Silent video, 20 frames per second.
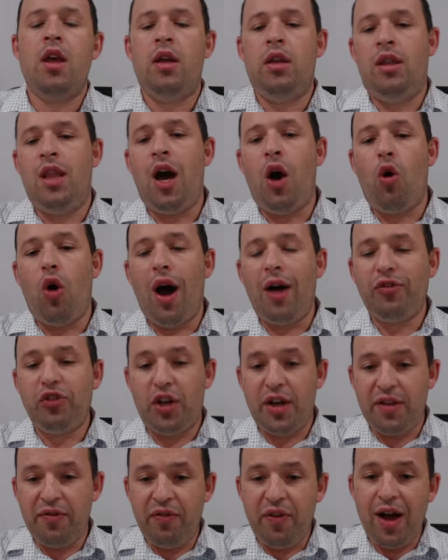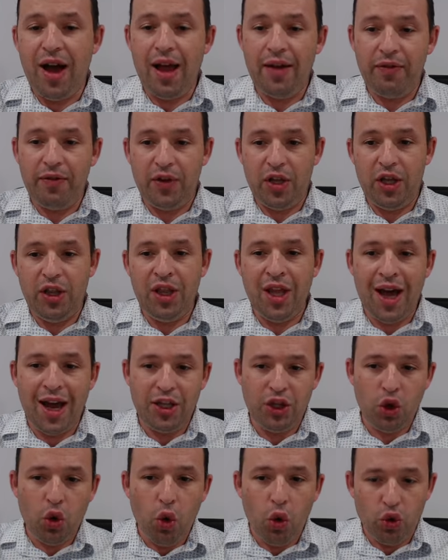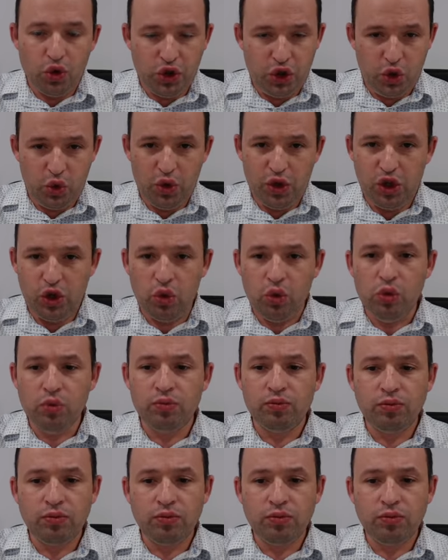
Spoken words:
Now, after e5, knight goes to e2.